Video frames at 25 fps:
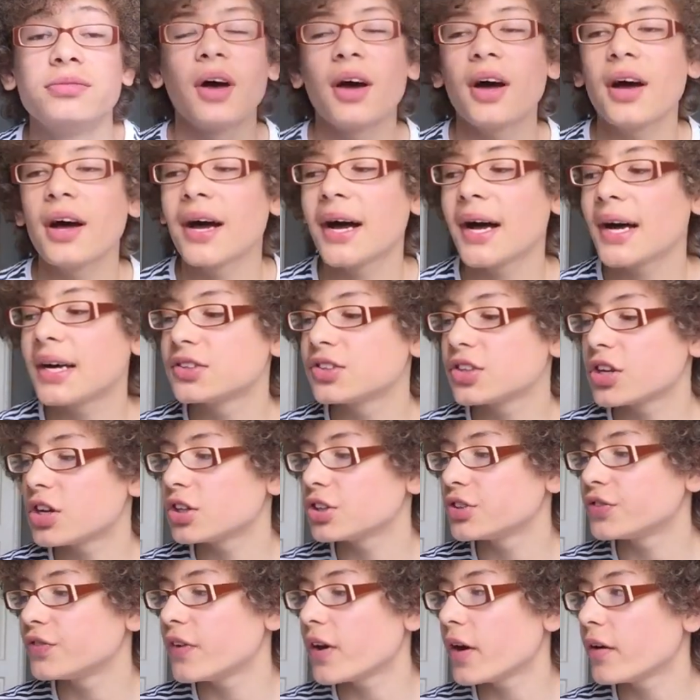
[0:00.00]
Haha,
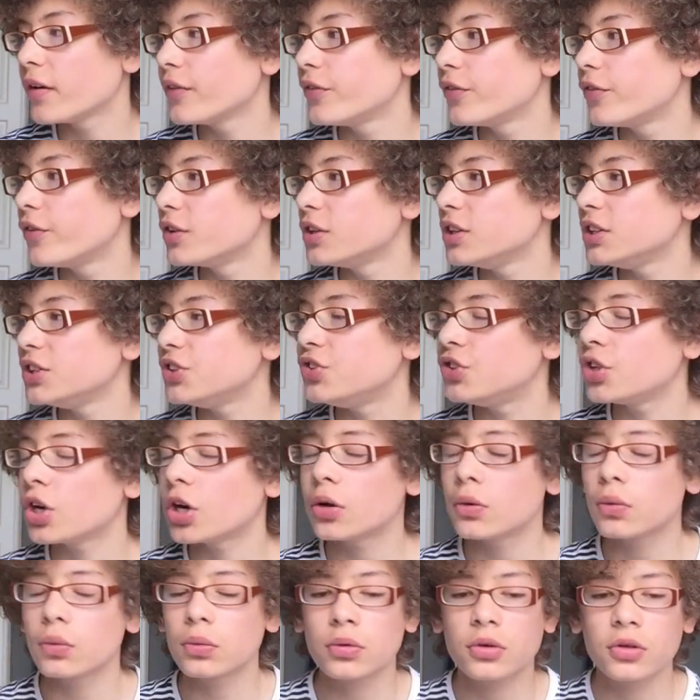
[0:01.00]
Josh, very funny
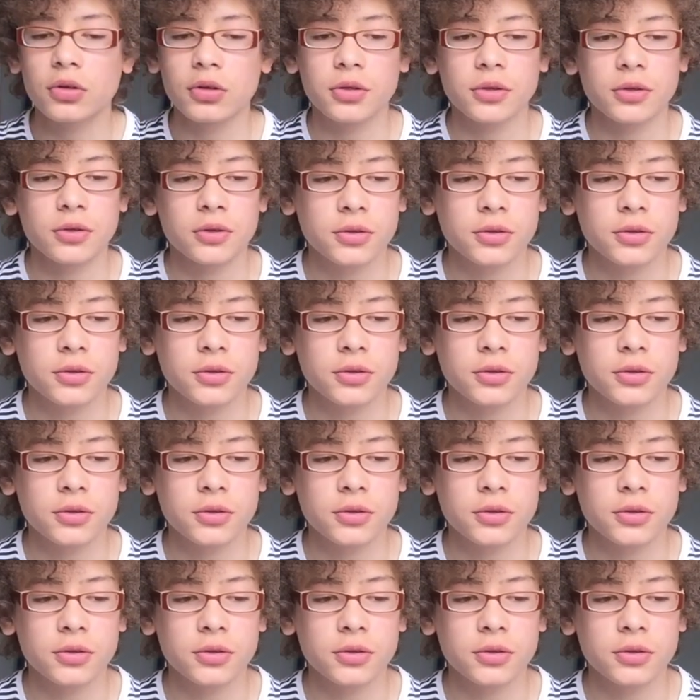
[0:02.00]
joke.